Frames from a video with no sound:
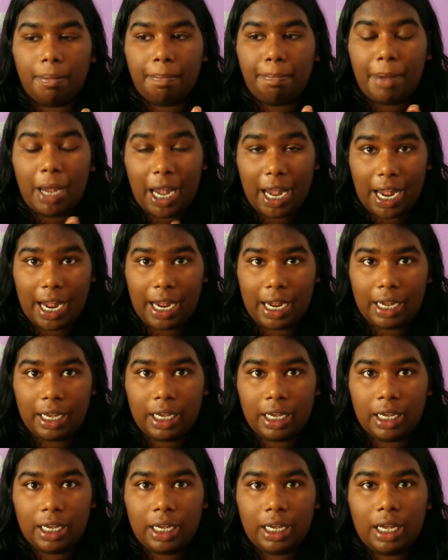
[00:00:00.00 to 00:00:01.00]
pay,
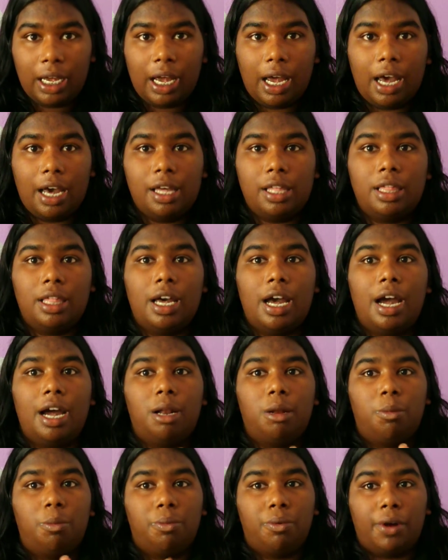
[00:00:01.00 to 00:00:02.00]
and
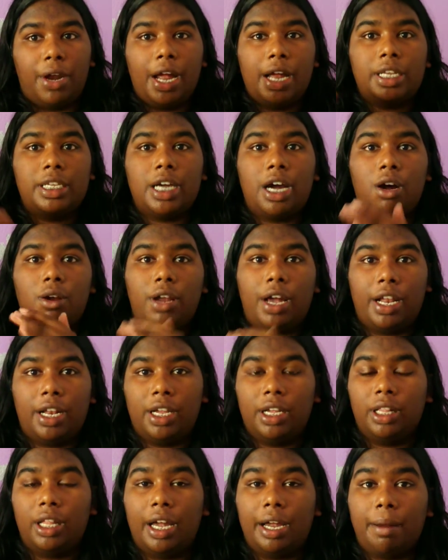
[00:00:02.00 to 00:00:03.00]
then break down
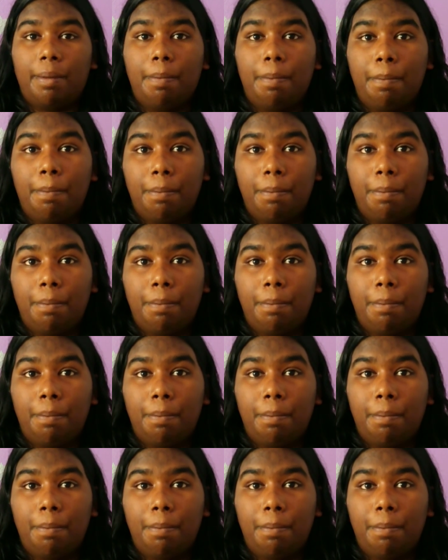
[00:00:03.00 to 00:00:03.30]
any, like,